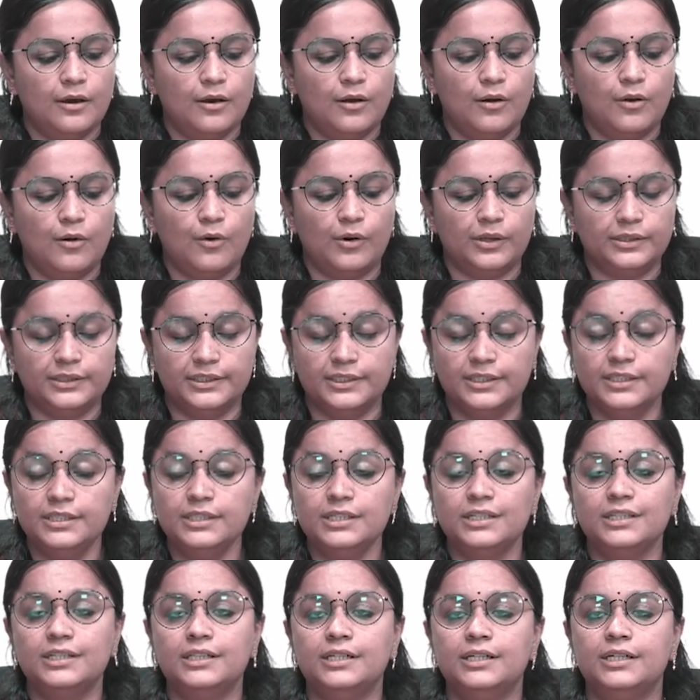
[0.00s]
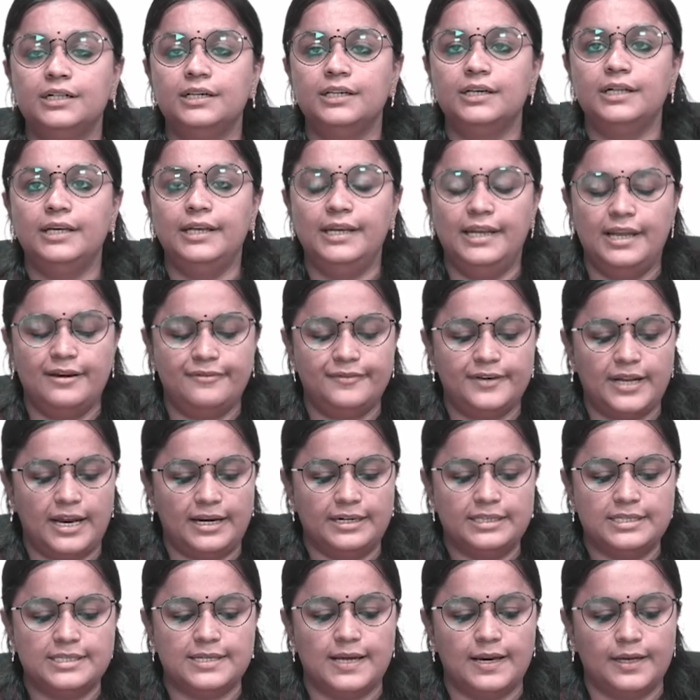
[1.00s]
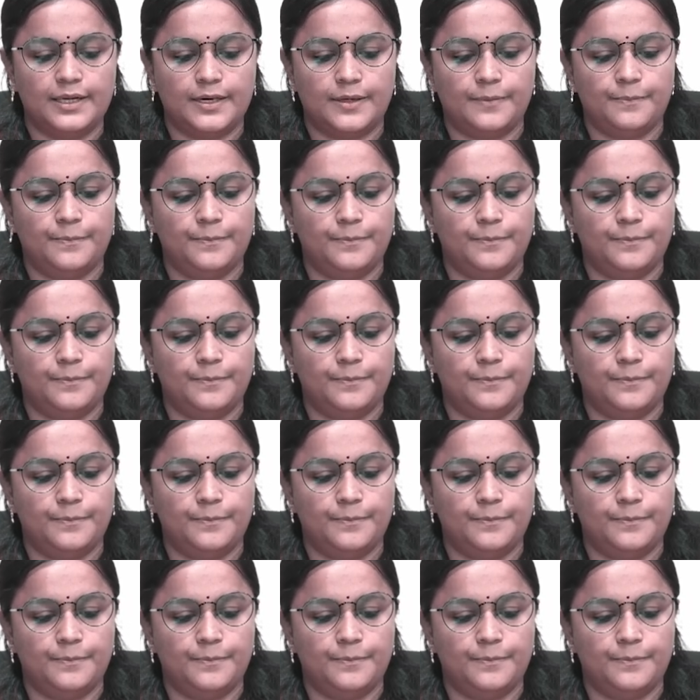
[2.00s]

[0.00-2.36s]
on the left hand side.